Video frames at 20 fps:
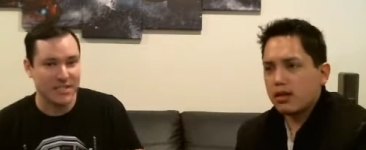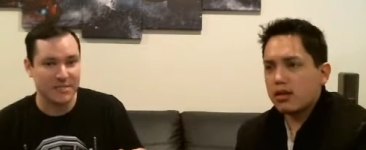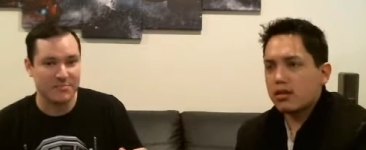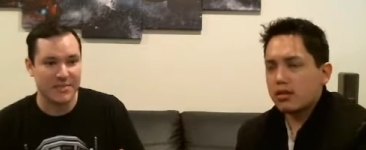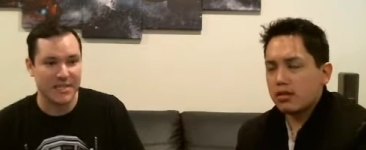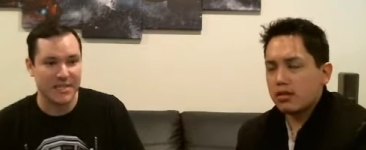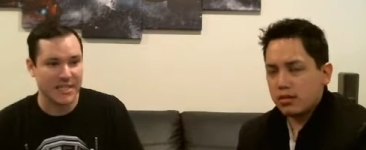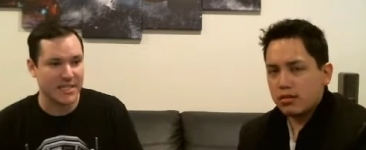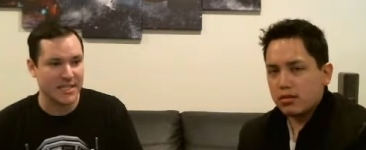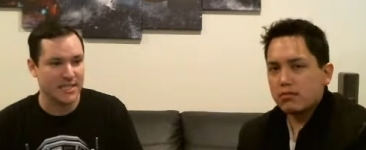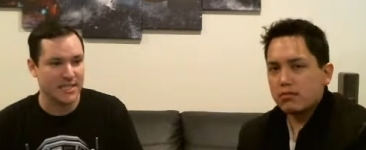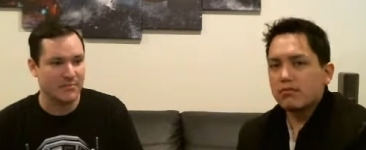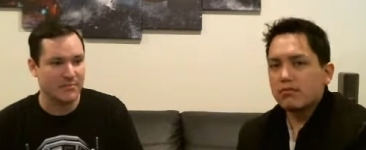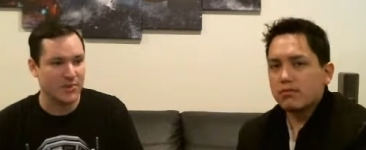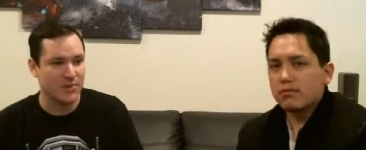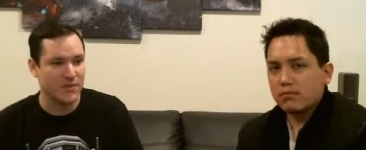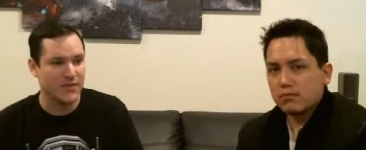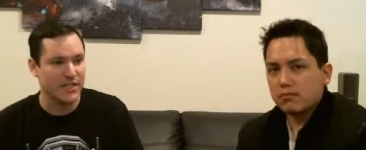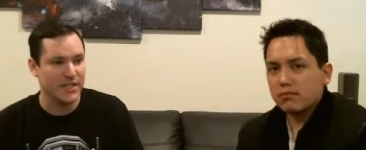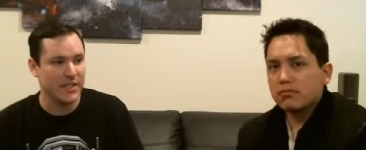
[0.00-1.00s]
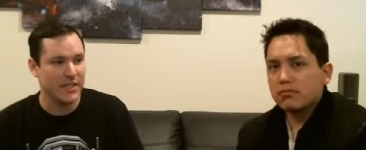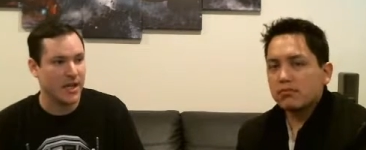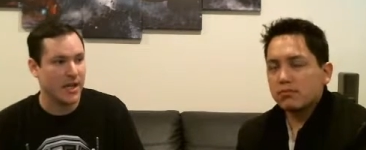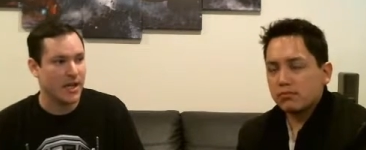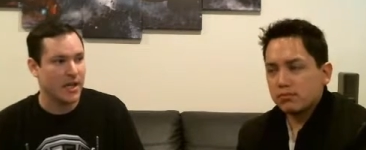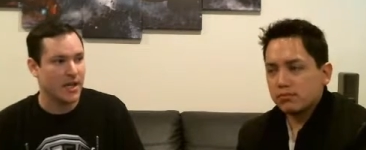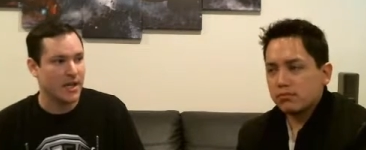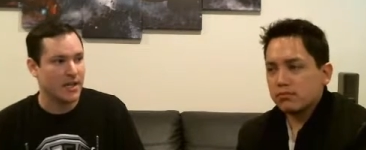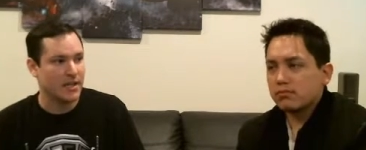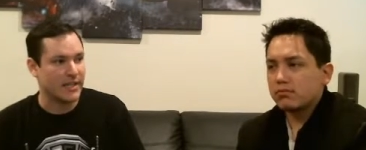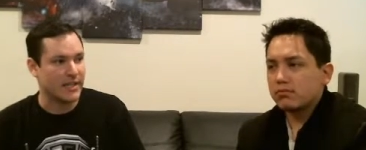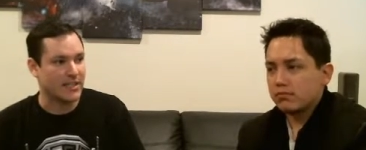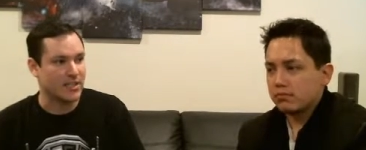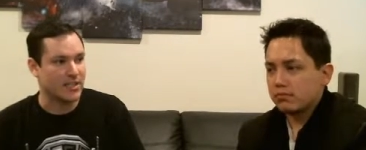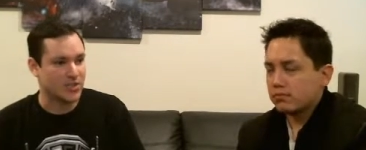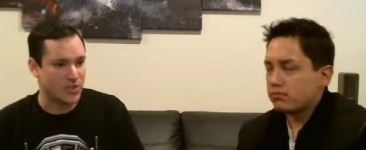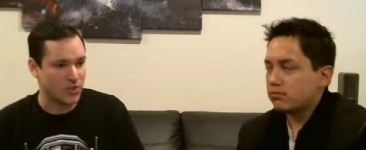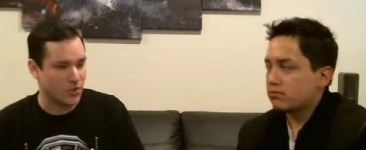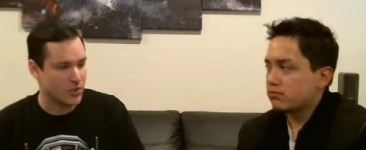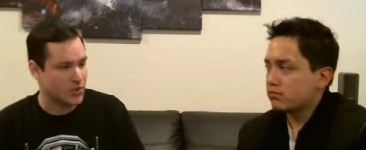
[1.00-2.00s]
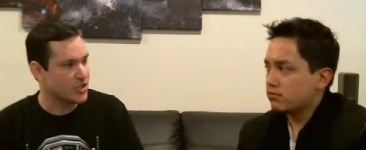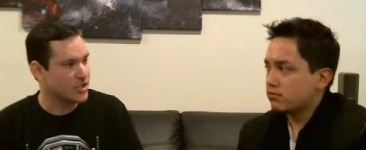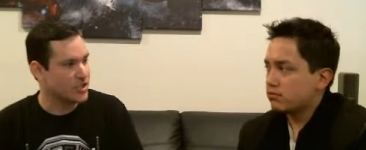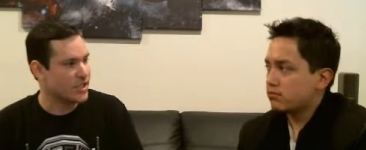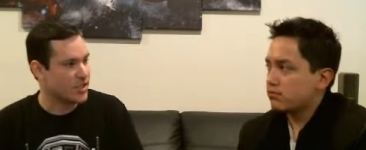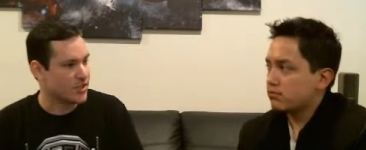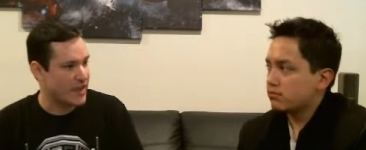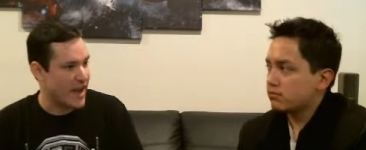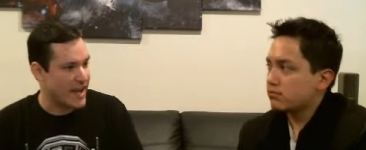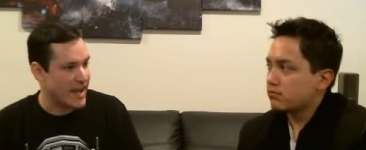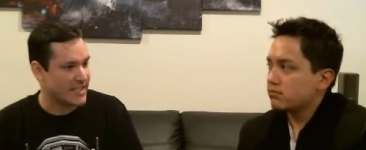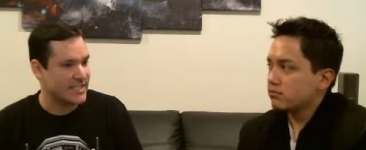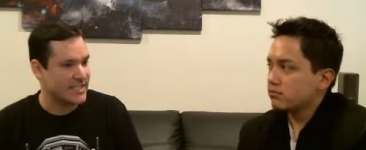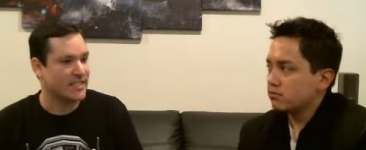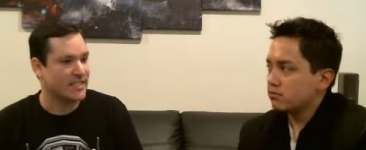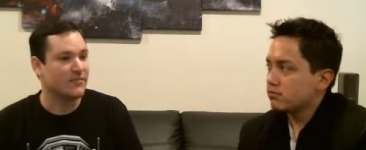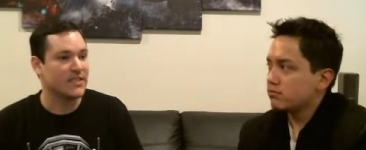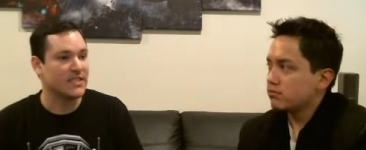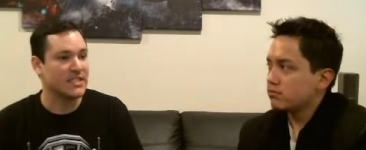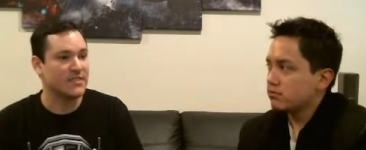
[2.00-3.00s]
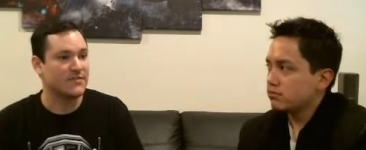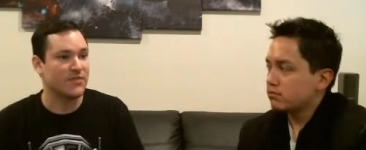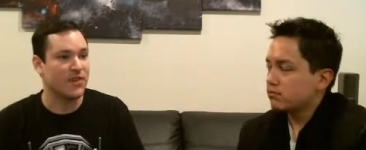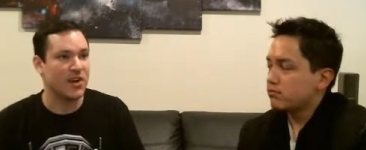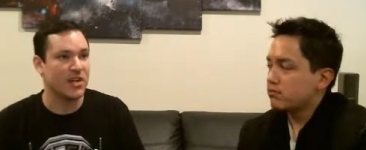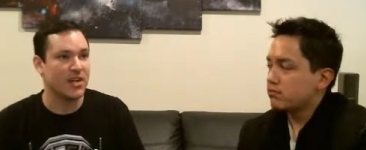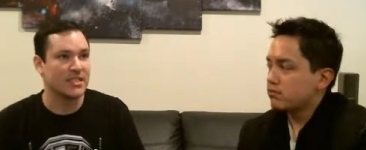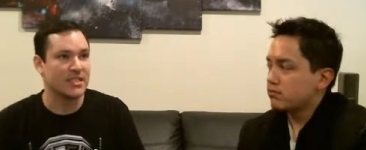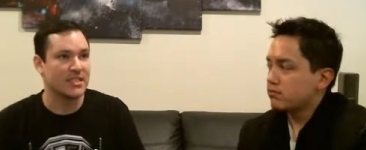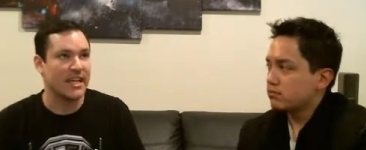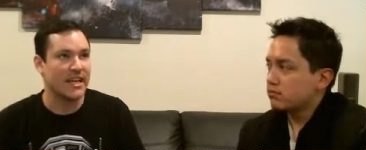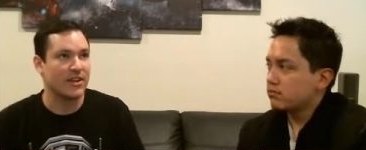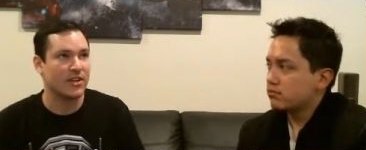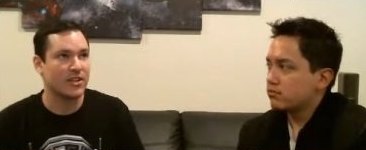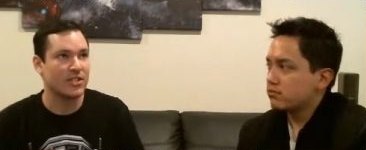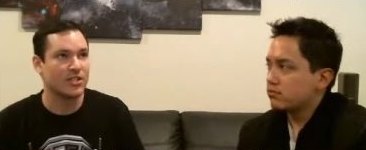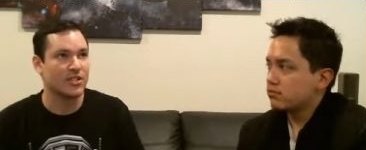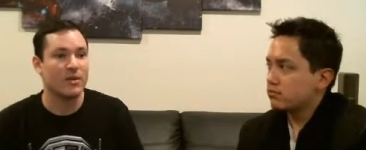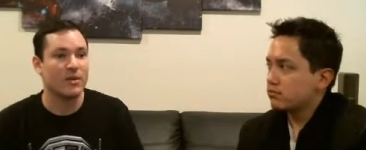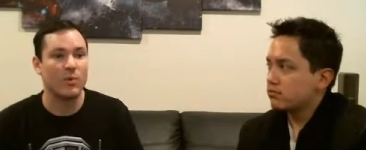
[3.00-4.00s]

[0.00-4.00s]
Speaker 1: in the beginning of the movie, like the soldiers interacting, Vince Vaughn's character.